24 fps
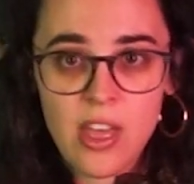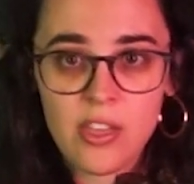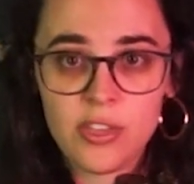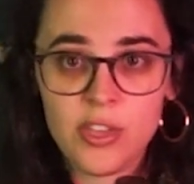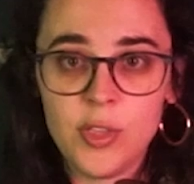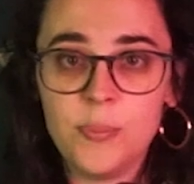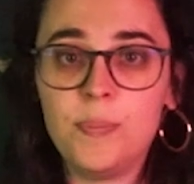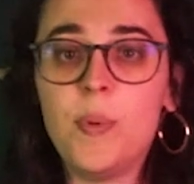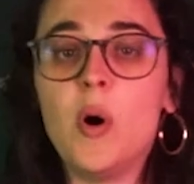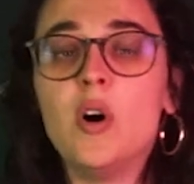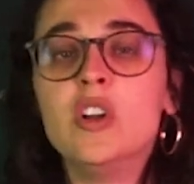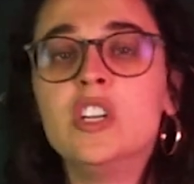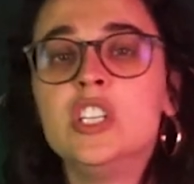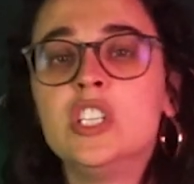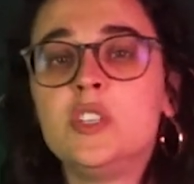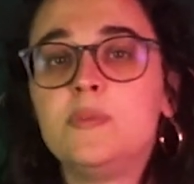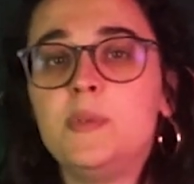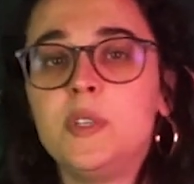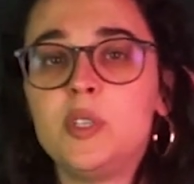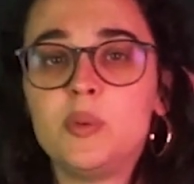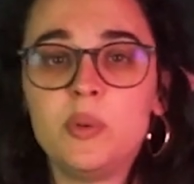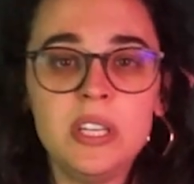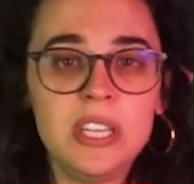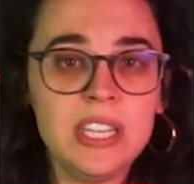The bond
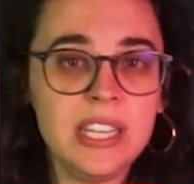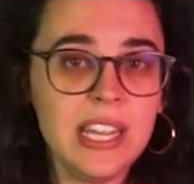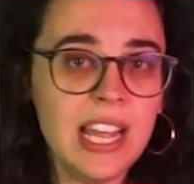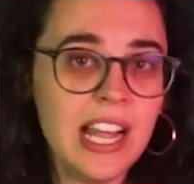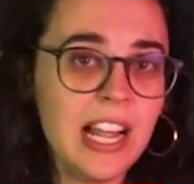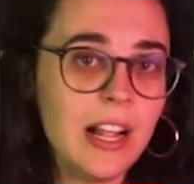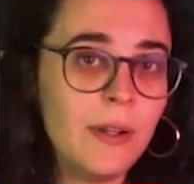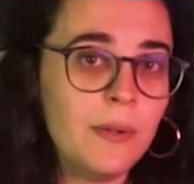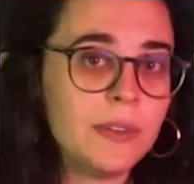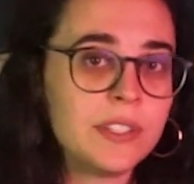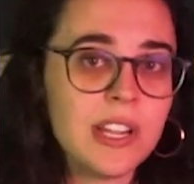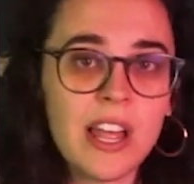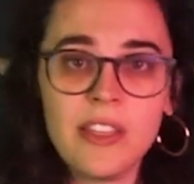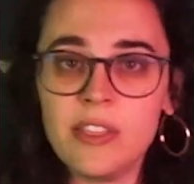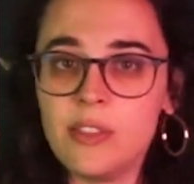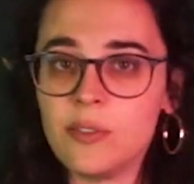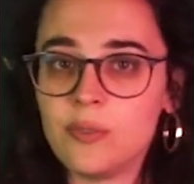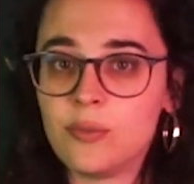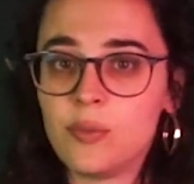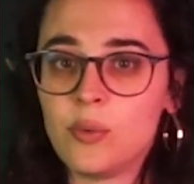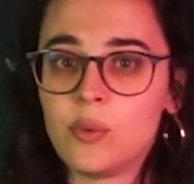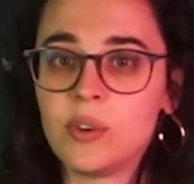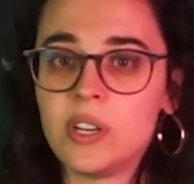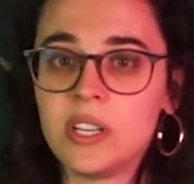between the elves and the
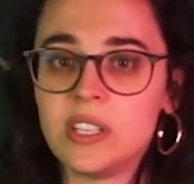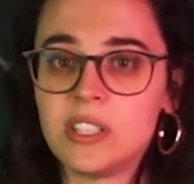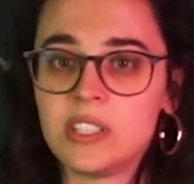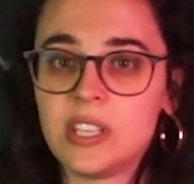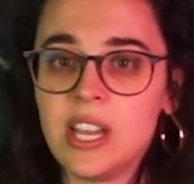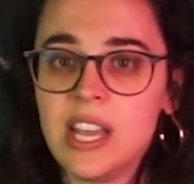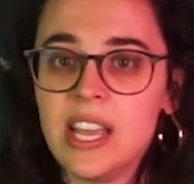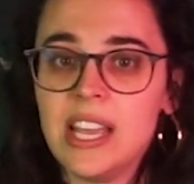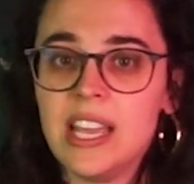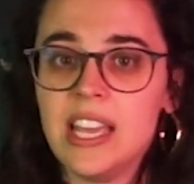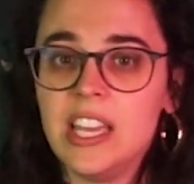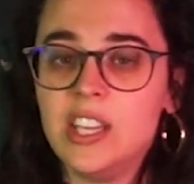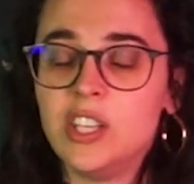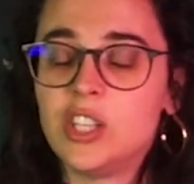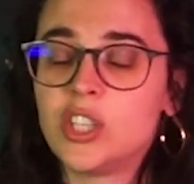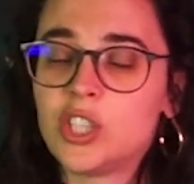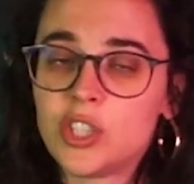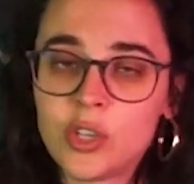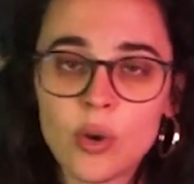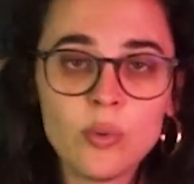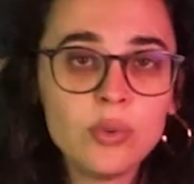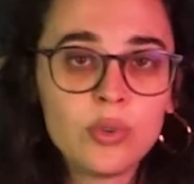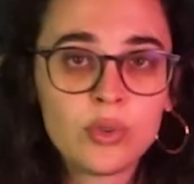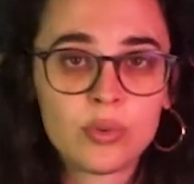forest is
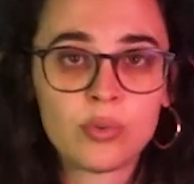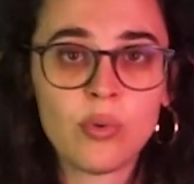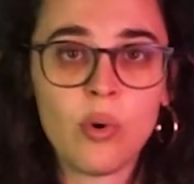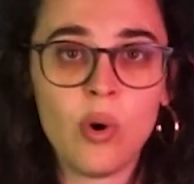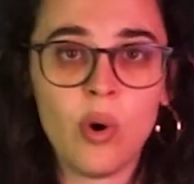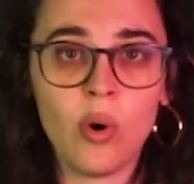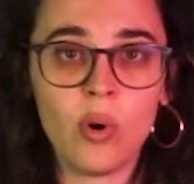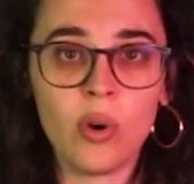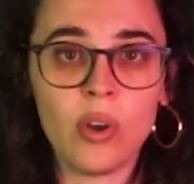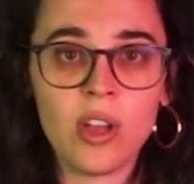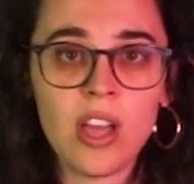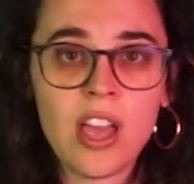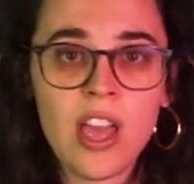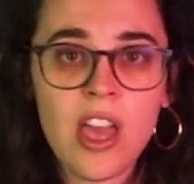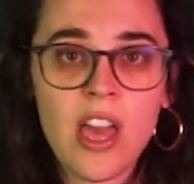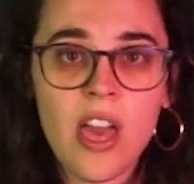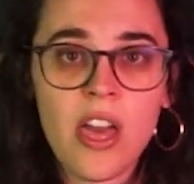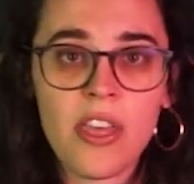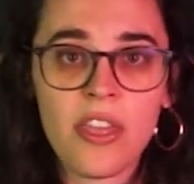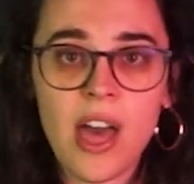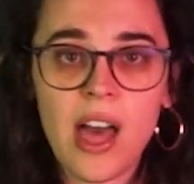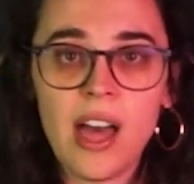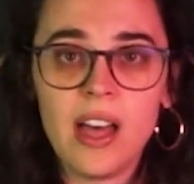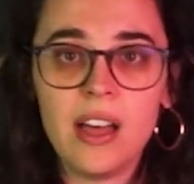so strong
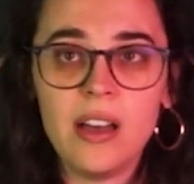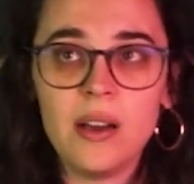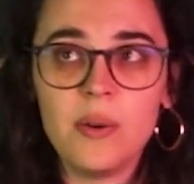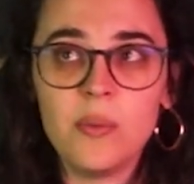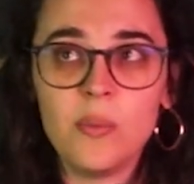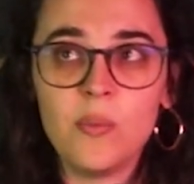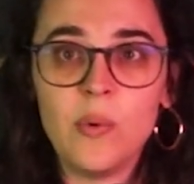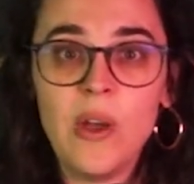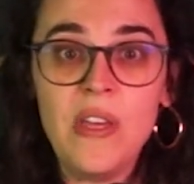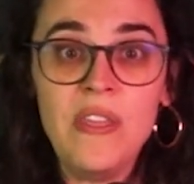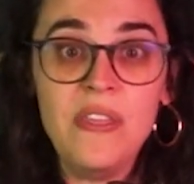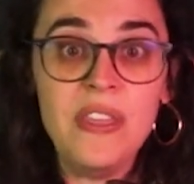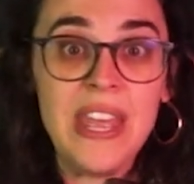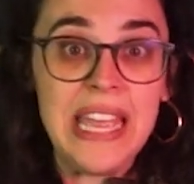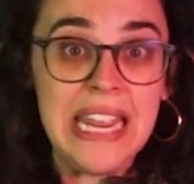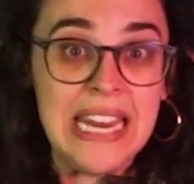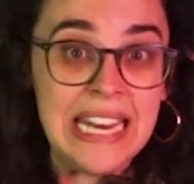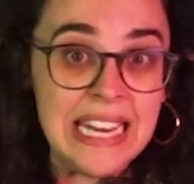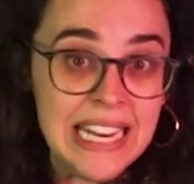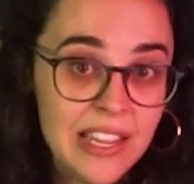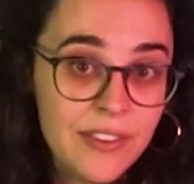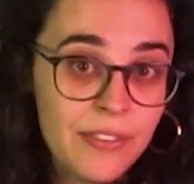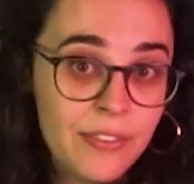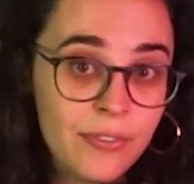that when they
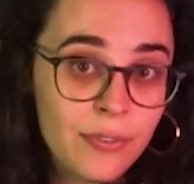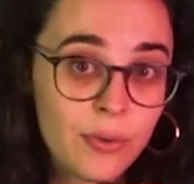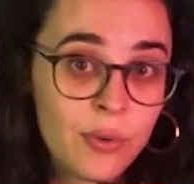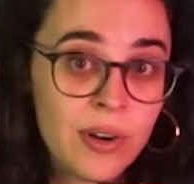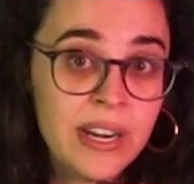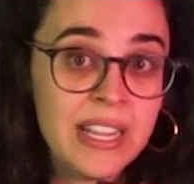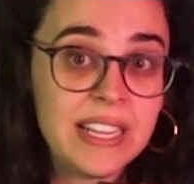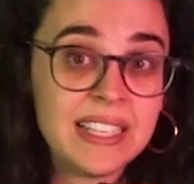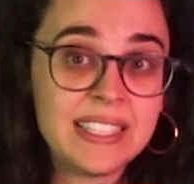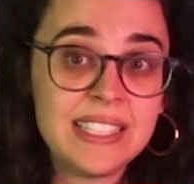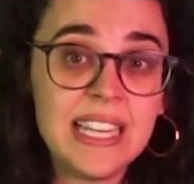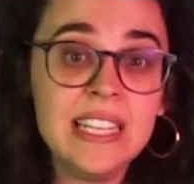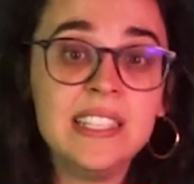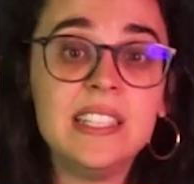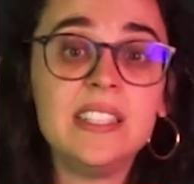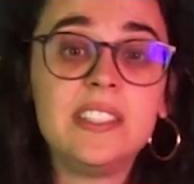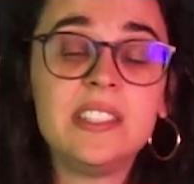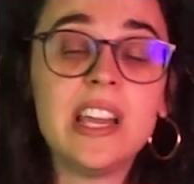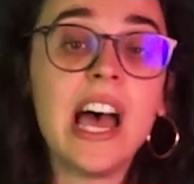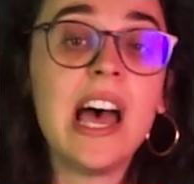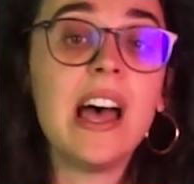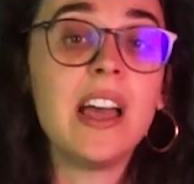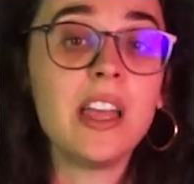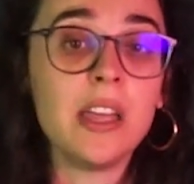live for an extended
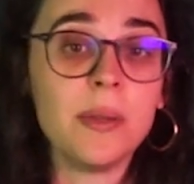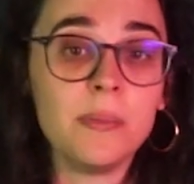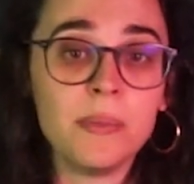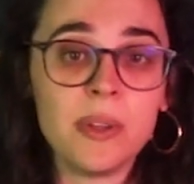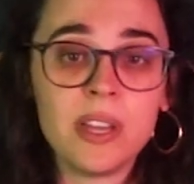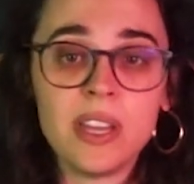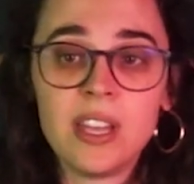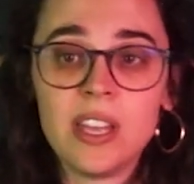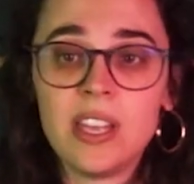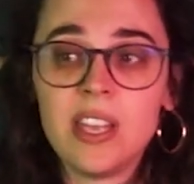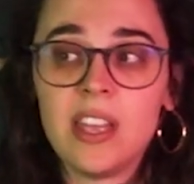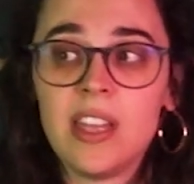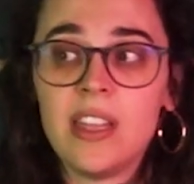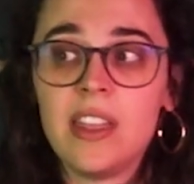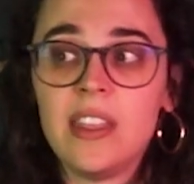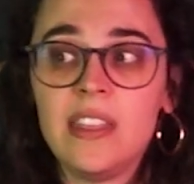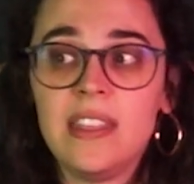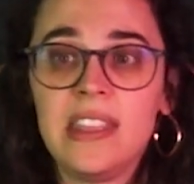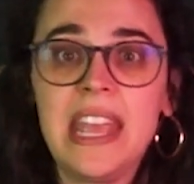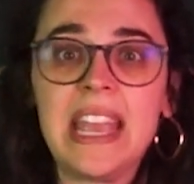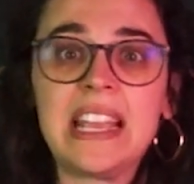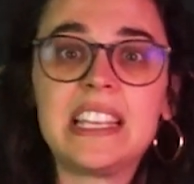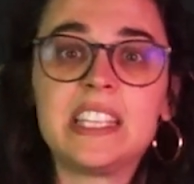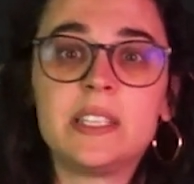time,
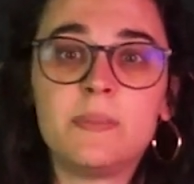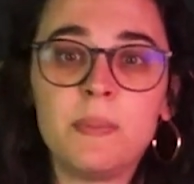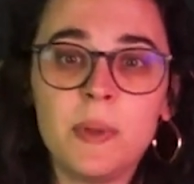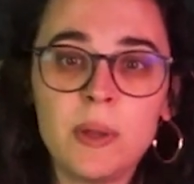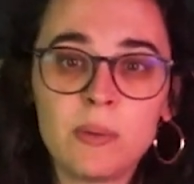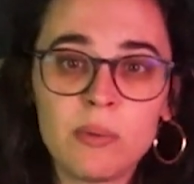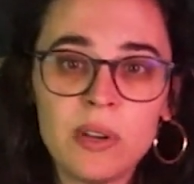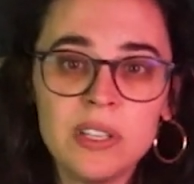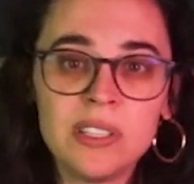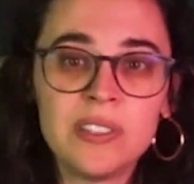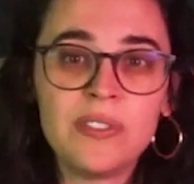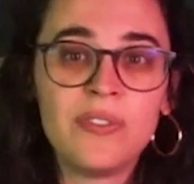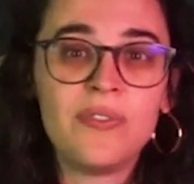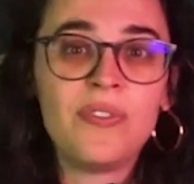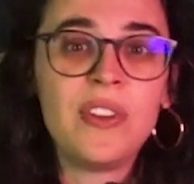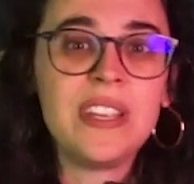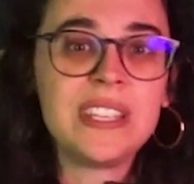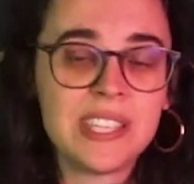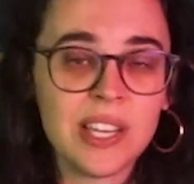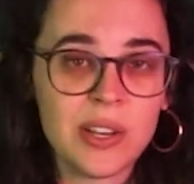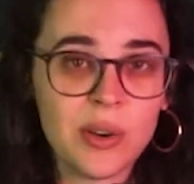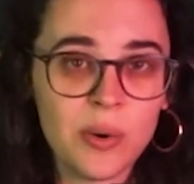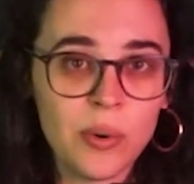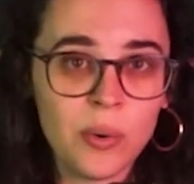they experience
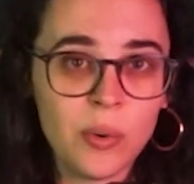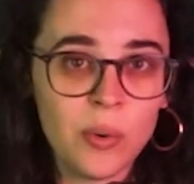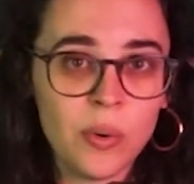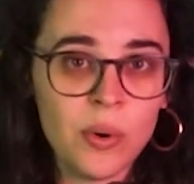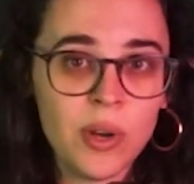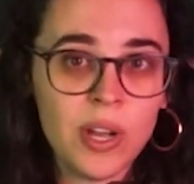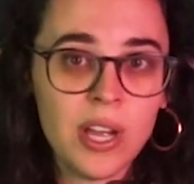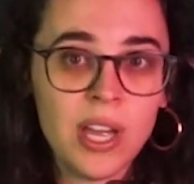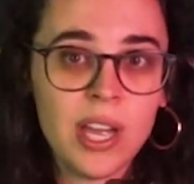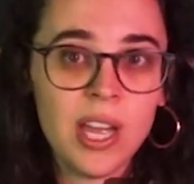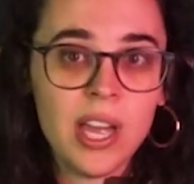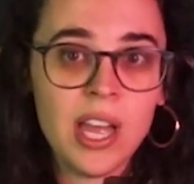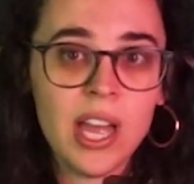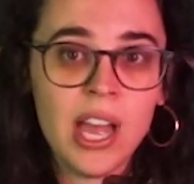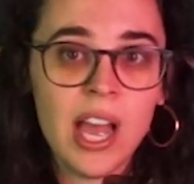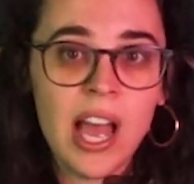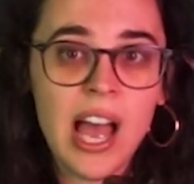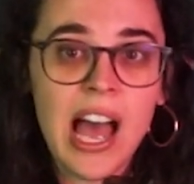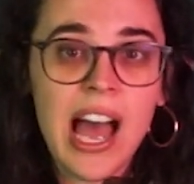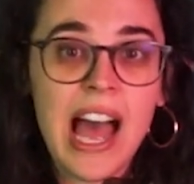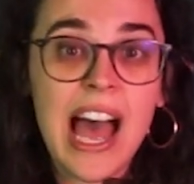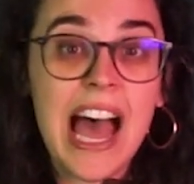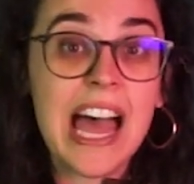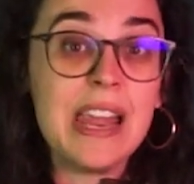physical
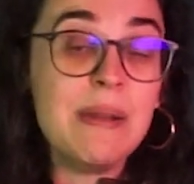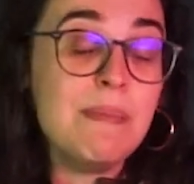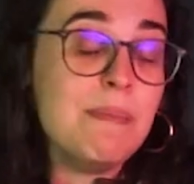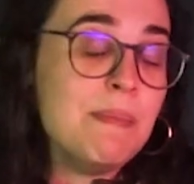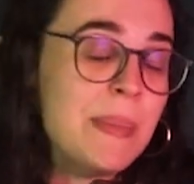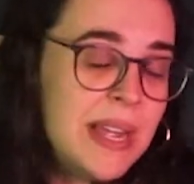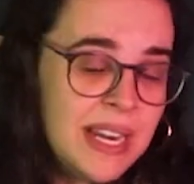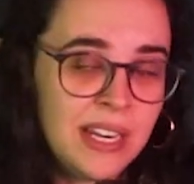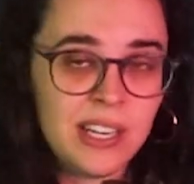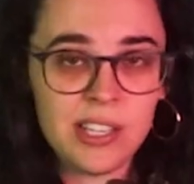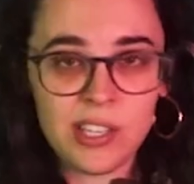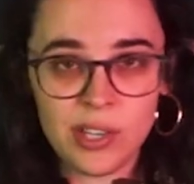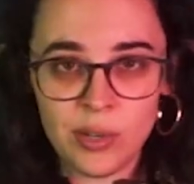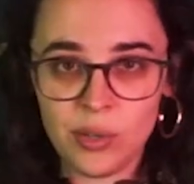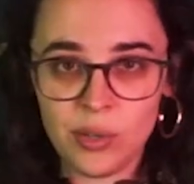and mental